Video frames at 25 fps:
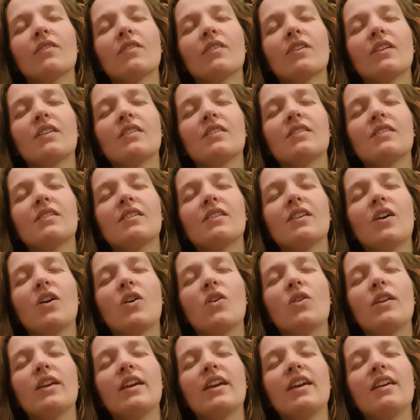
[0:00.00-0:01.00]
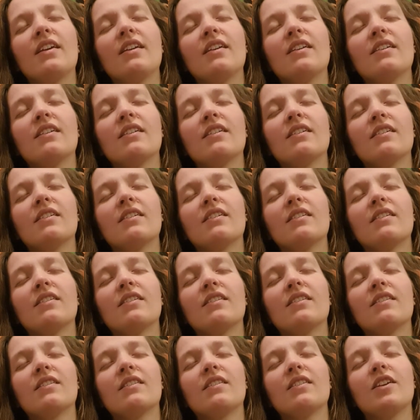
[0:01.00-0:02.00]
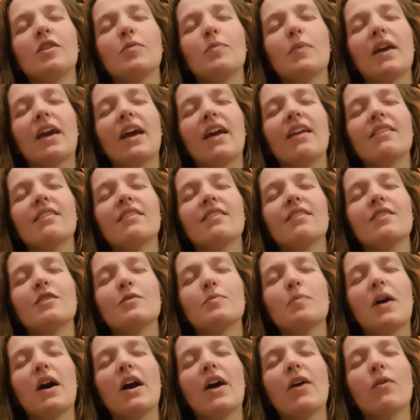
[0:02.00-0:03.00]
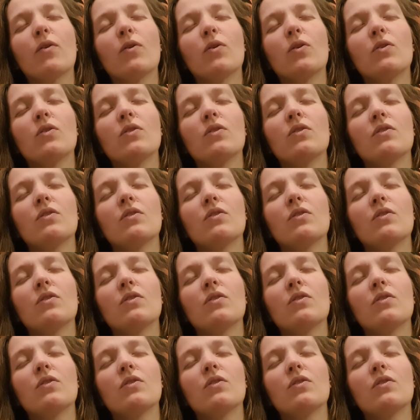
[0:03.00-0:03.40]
And slowly you may enter the spiral.